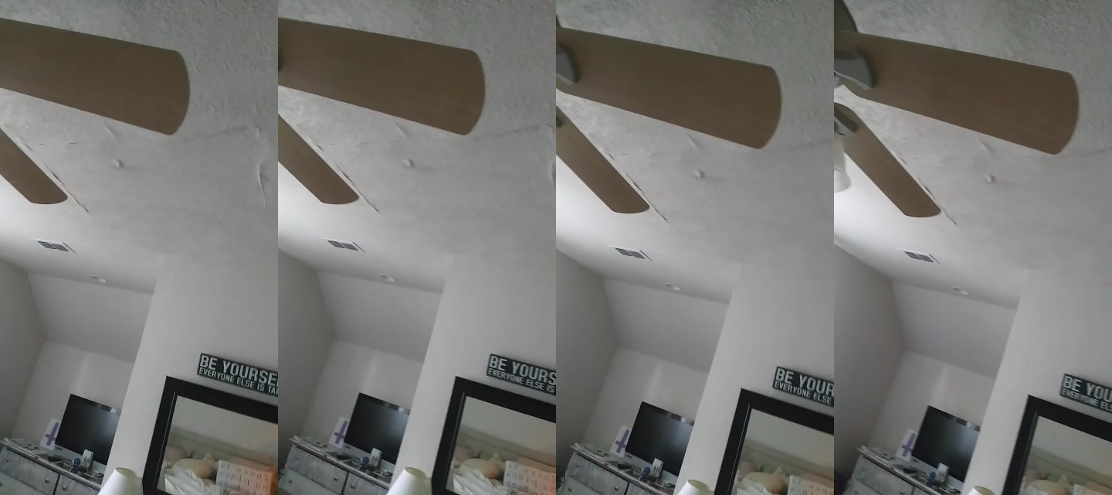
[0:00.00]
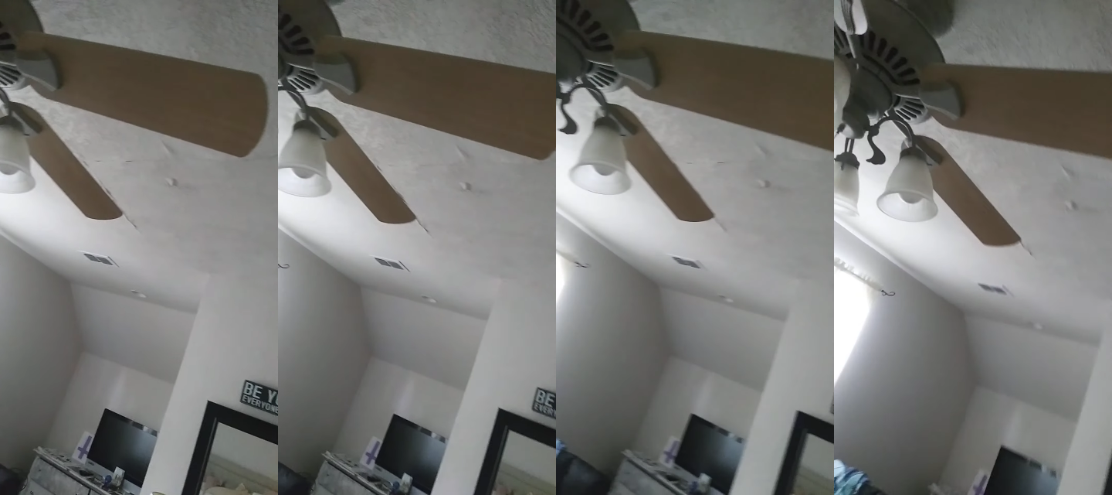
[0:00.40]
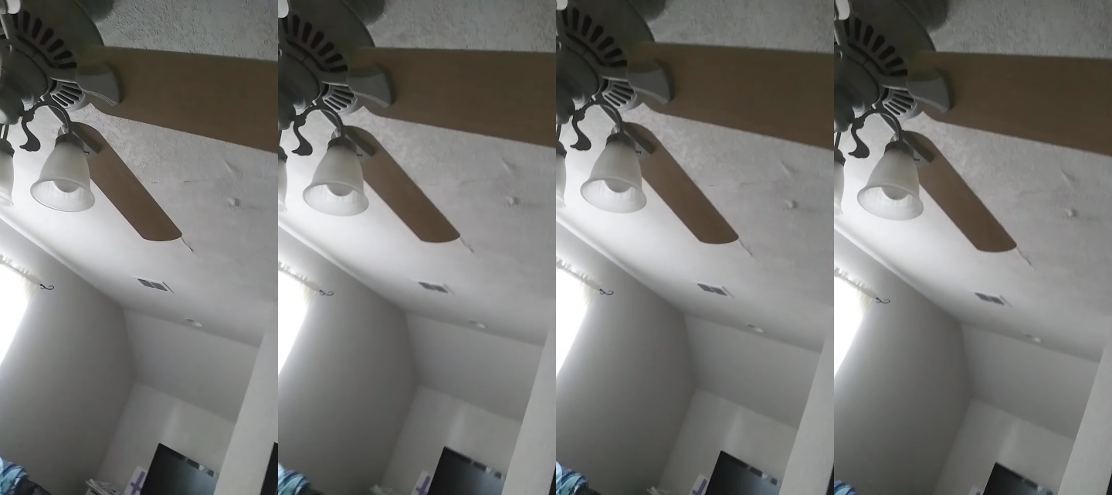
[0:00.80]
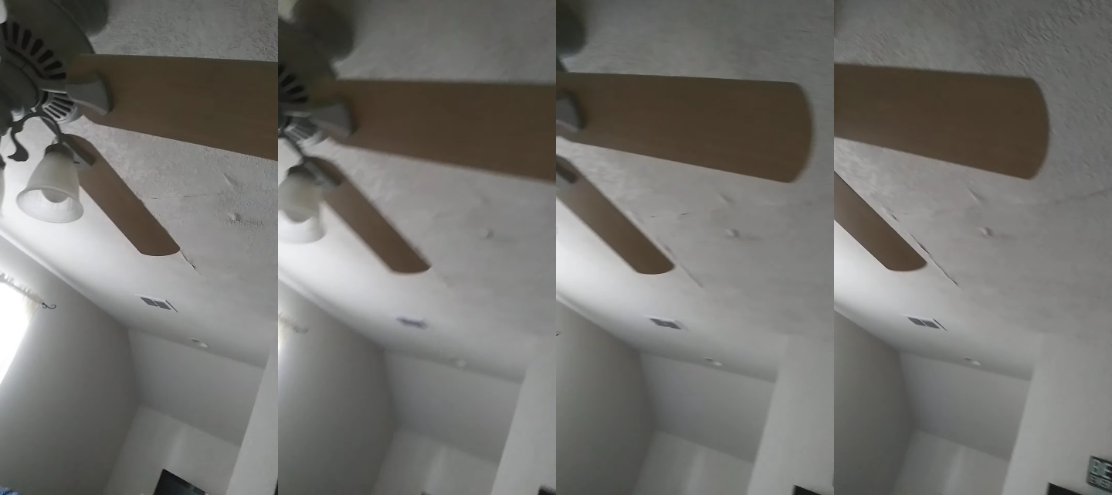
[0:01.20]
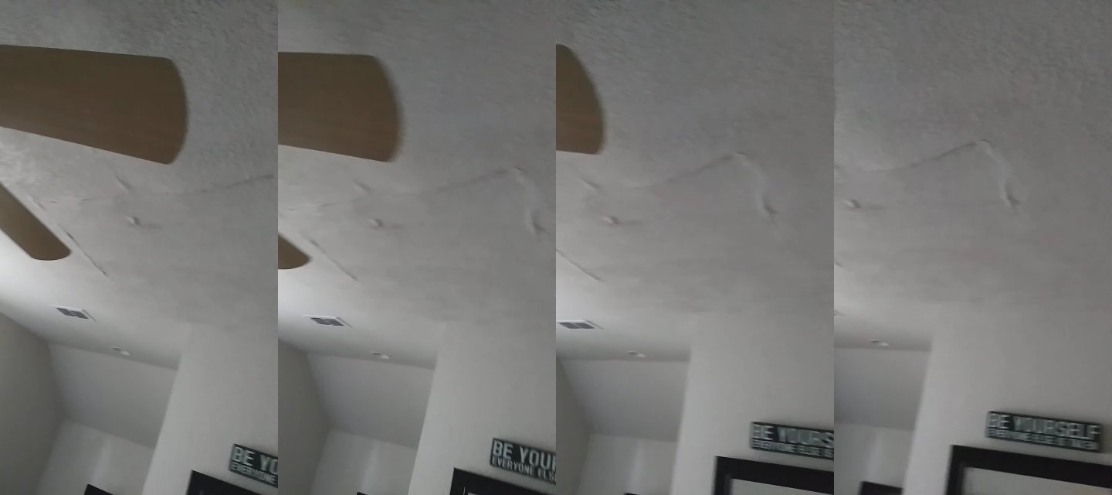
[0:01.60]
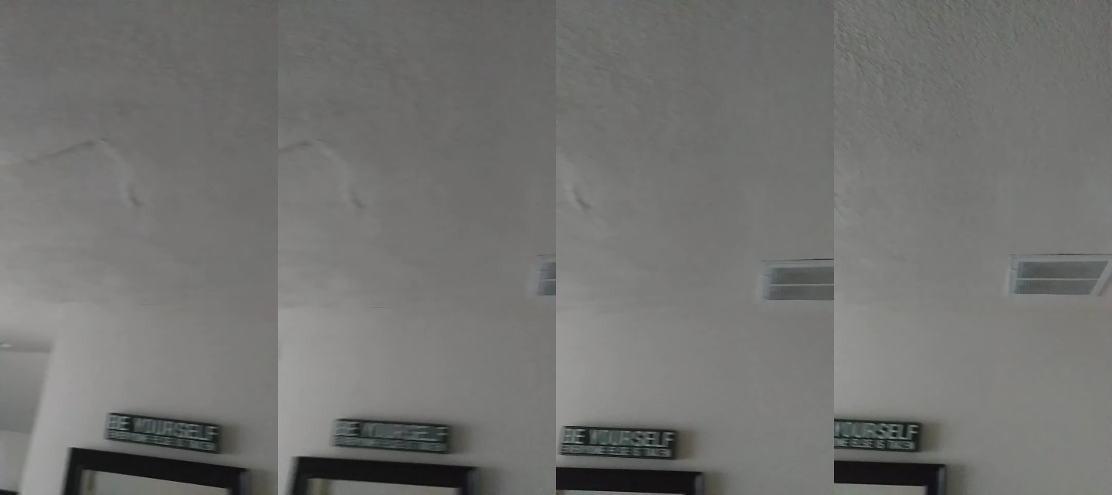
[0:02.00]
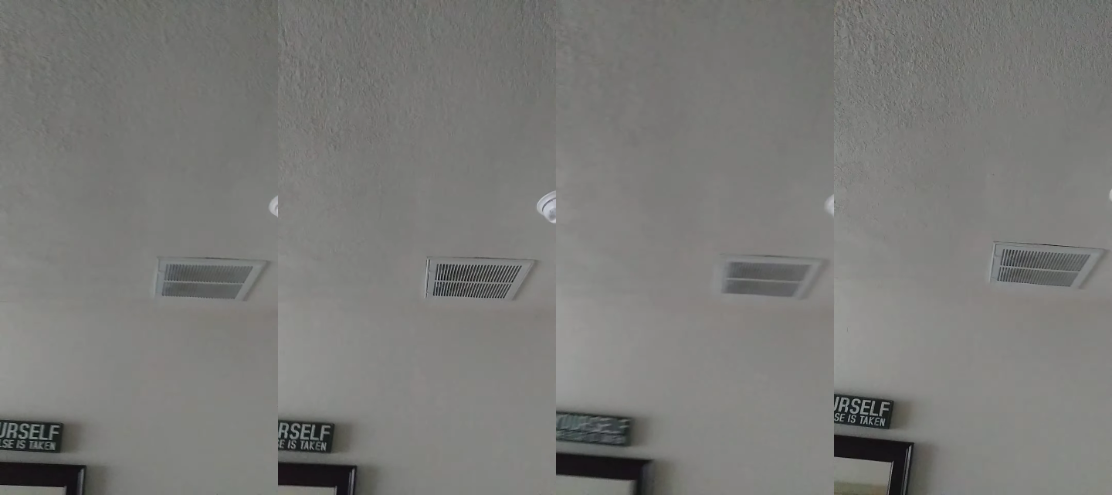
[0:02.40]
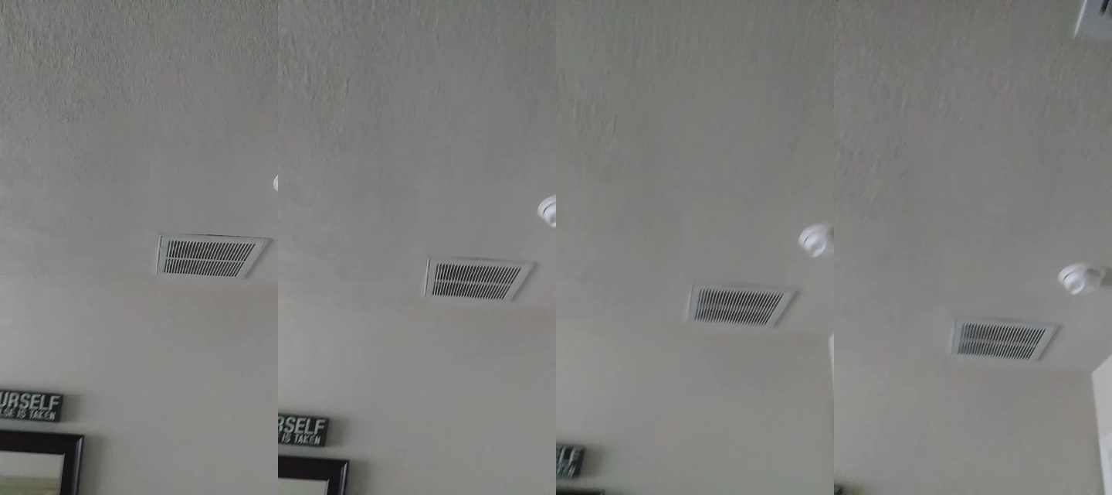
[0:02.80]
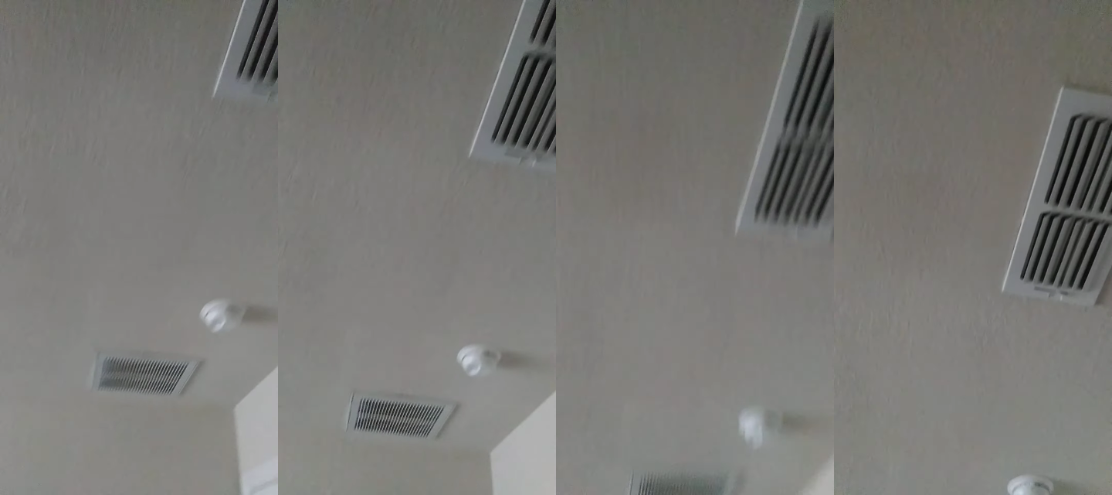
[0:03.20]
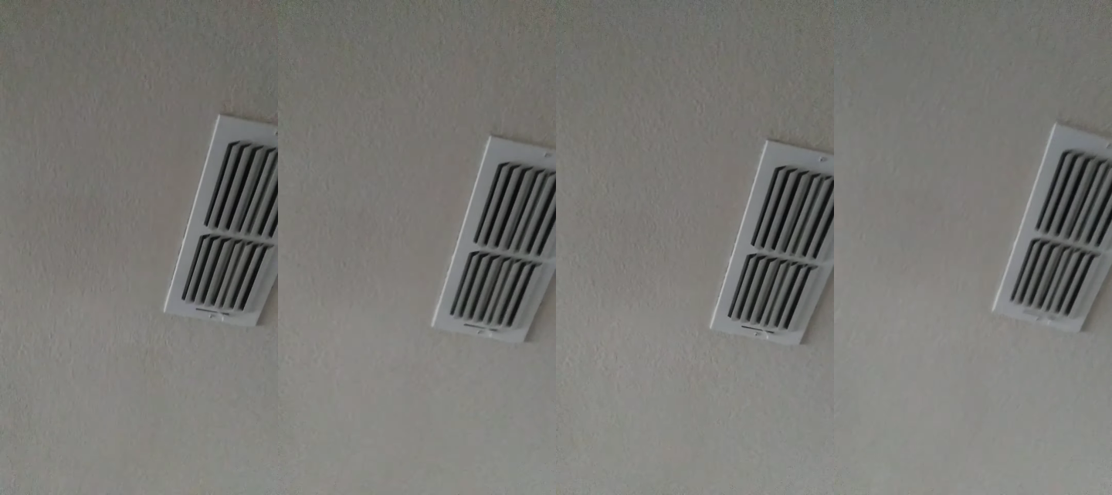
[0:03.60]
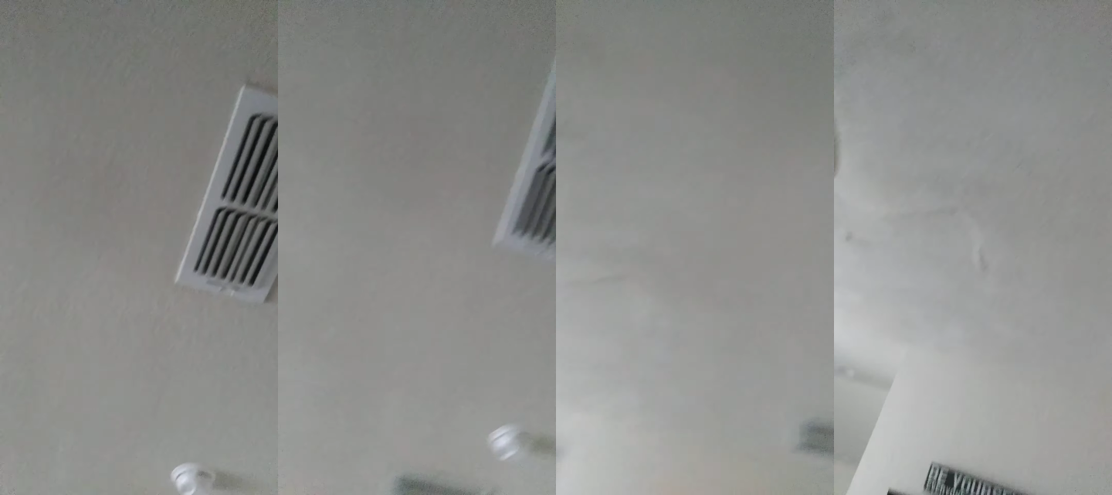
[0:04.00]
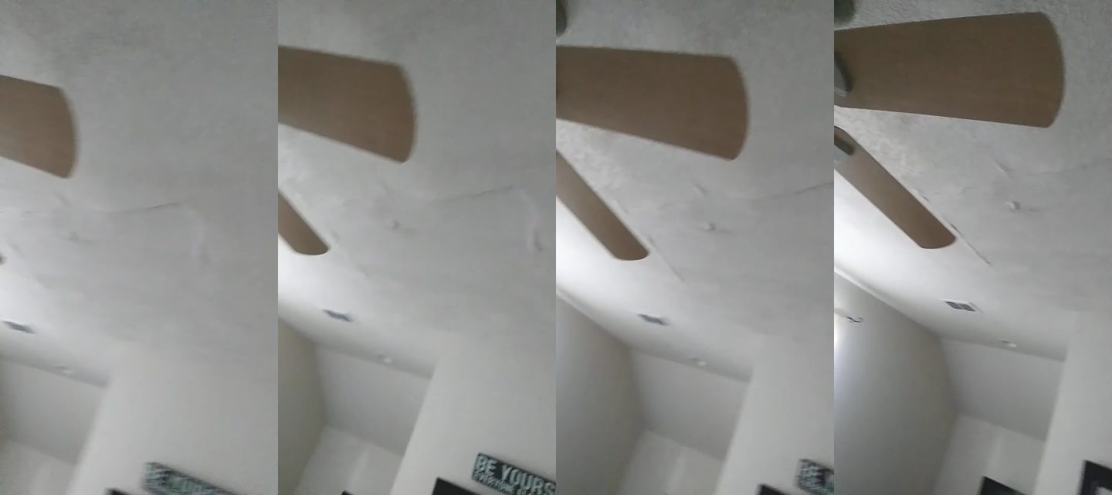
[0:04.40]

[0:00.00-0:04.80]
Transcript: Nobody's mouth can be seen.